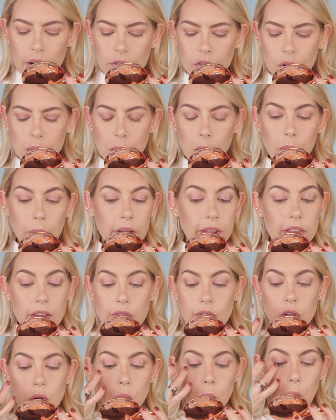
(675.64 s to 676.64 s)
comfortable with.
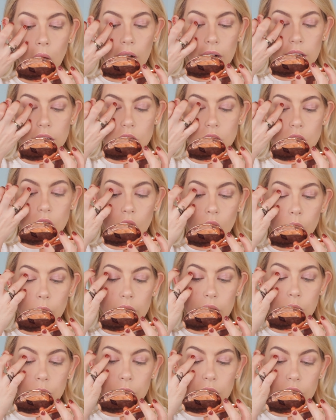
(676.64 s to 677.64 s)
If you wanted to go
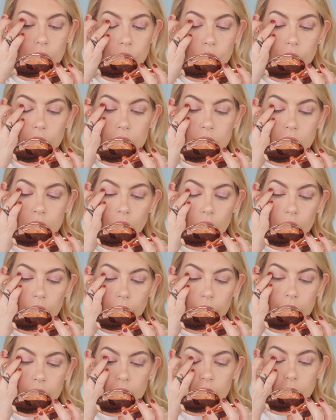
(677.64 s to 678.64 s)
in with a crease
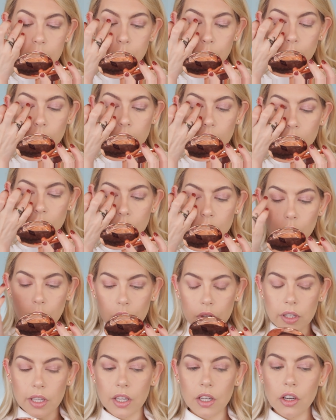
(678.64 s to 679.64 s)
color at this point, you
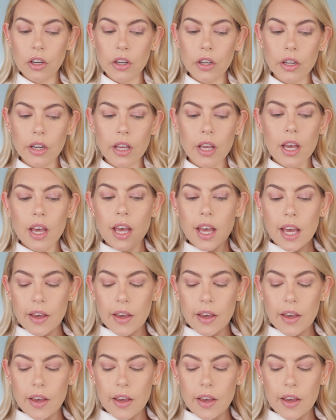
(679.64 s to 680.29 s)
totally could.